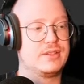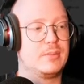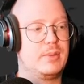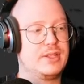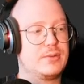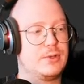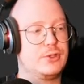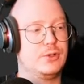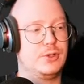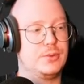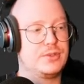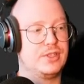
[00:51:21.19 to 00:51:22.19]
Depends what you're
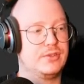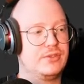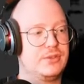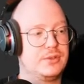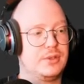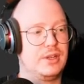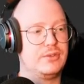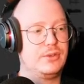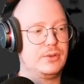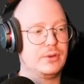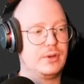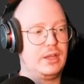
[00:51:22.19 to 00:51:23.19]
using for. If
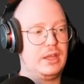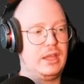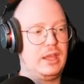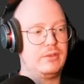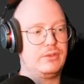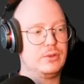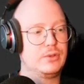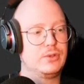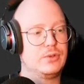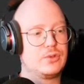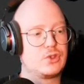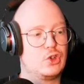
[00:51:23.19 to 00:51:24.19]
you're if you're
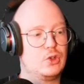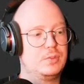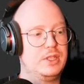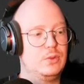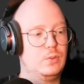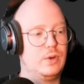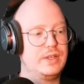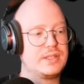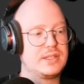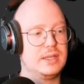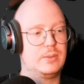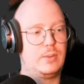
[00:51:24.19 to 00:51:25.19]
sculpting
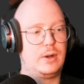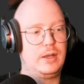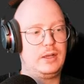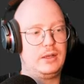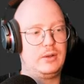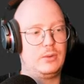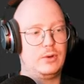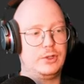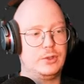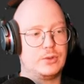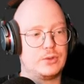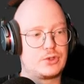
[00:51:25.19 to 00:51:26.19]
once in a while or
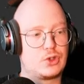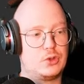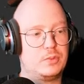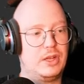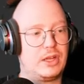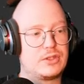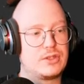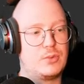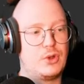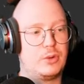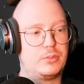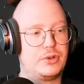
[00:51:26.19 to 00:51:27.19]
you're sculpting like
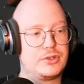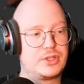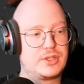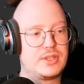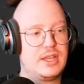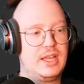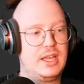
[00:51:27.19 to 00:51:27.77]
smaller projects,